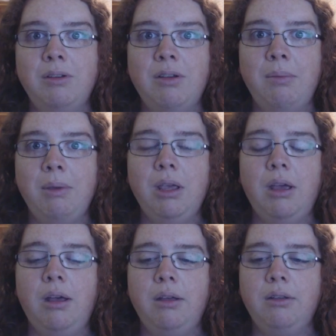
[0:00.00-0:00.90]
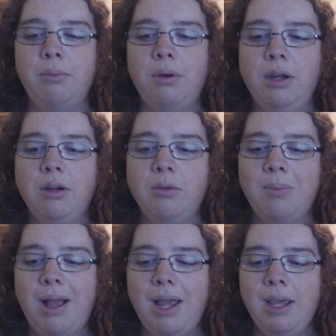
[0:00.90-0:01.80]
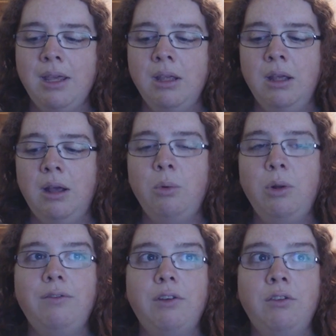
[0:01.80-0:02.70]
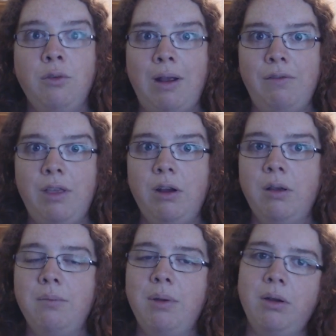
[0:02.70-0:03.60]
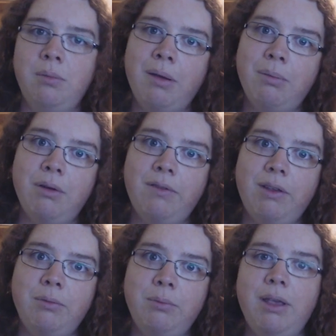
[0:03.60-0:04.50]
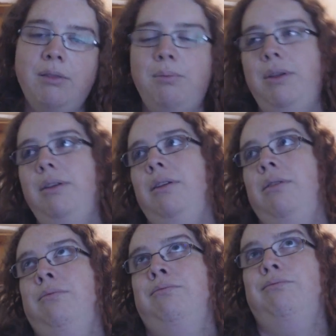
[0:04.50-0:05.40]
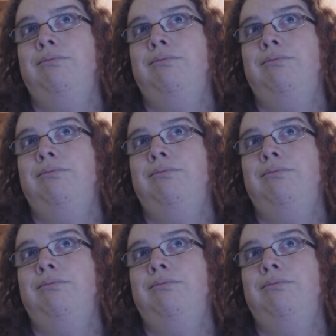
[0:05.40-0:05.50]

of my shopping. Uh, it's pretty nearby. We'll have to drive there compared to my previous place, but you know,